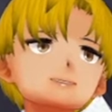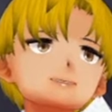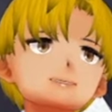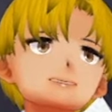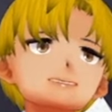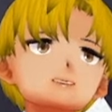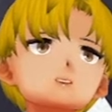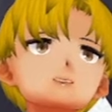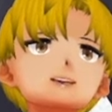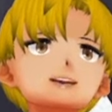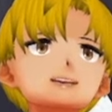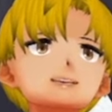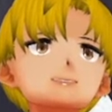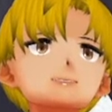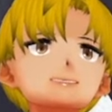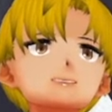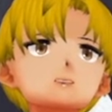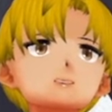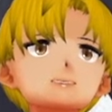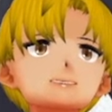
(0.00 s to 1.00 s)
you around,
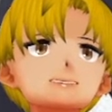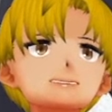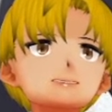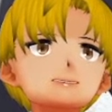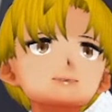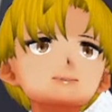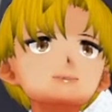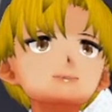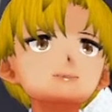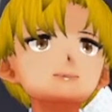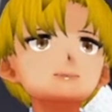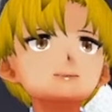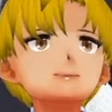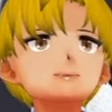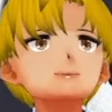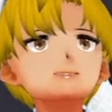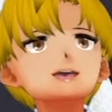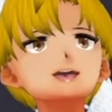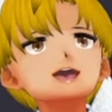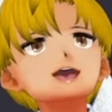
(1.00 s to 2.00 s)
Sayori.
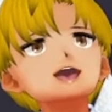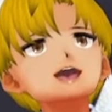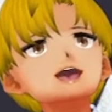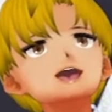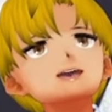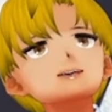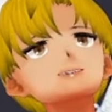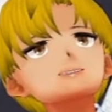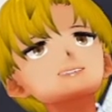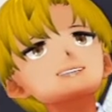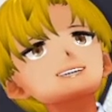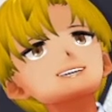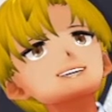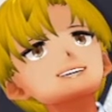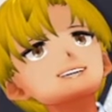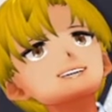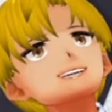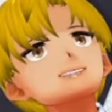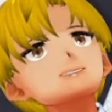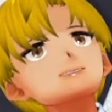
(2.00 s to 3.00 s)
Aw,
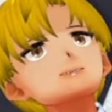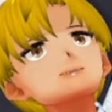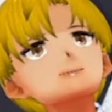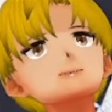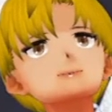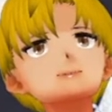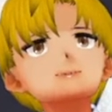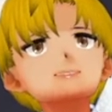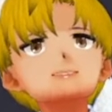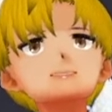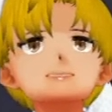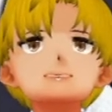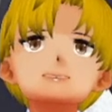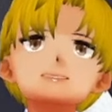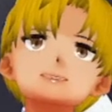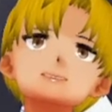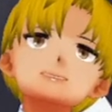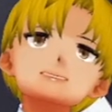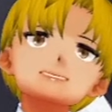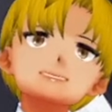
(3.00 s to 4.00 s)
Seth. Don't say
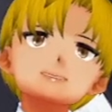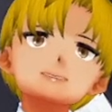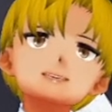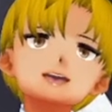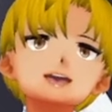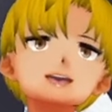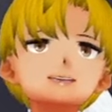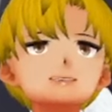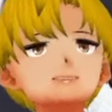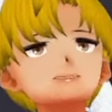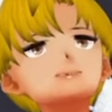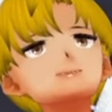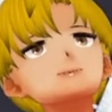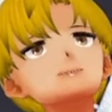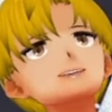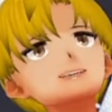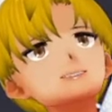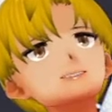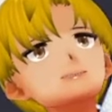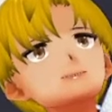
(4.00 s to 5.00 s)
something like that. It's
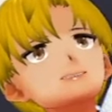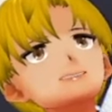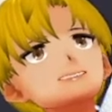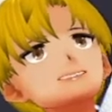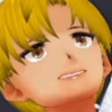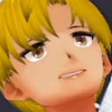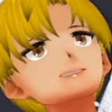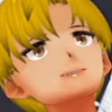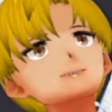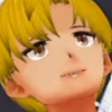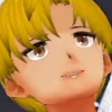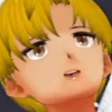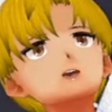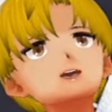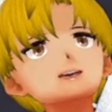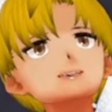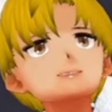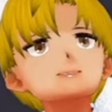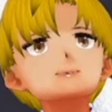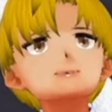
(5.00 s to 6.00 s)
embarrassing. Well,
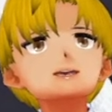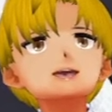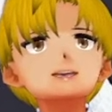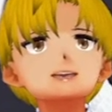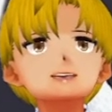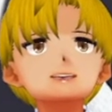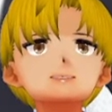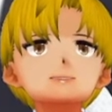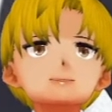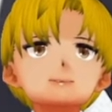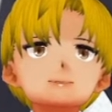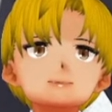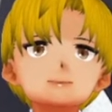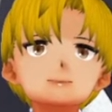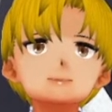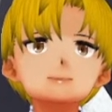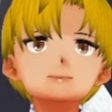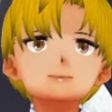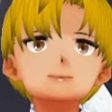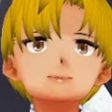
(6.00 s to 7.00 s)
whatever.
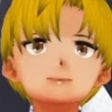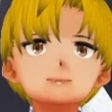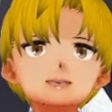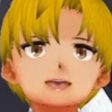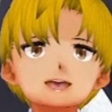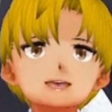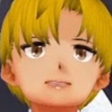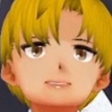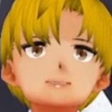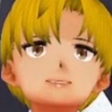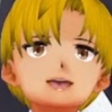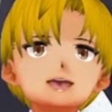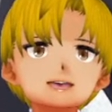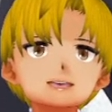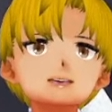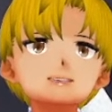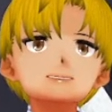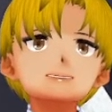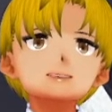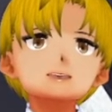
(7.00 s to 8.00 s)
I was surprised
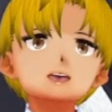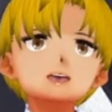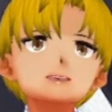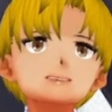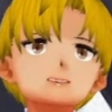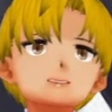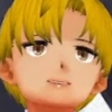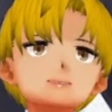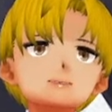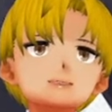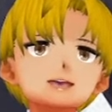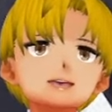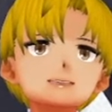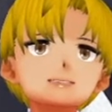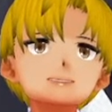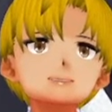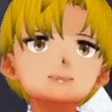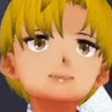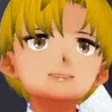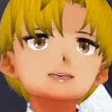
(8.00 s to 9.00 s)
when you told me you were starting
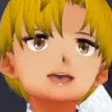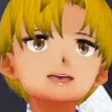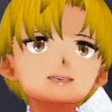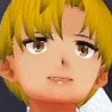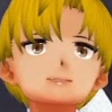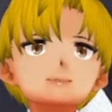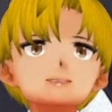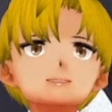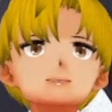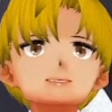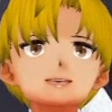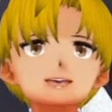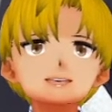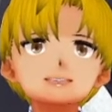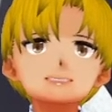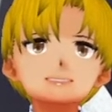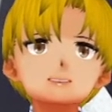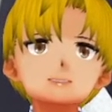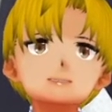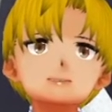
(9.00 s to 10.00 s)
a club, but I
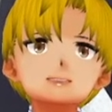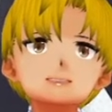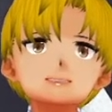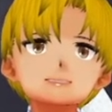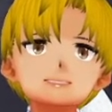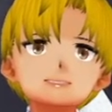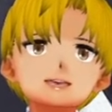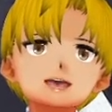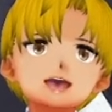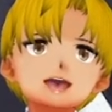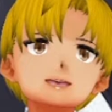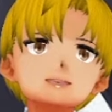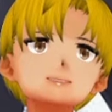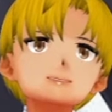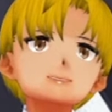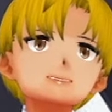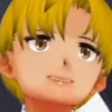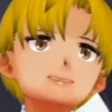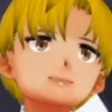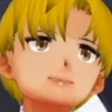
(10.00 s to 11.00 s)
think you're pulling it off
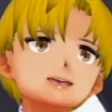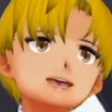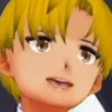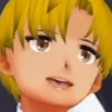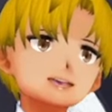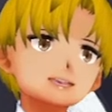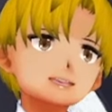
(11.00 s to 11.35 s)
just fine.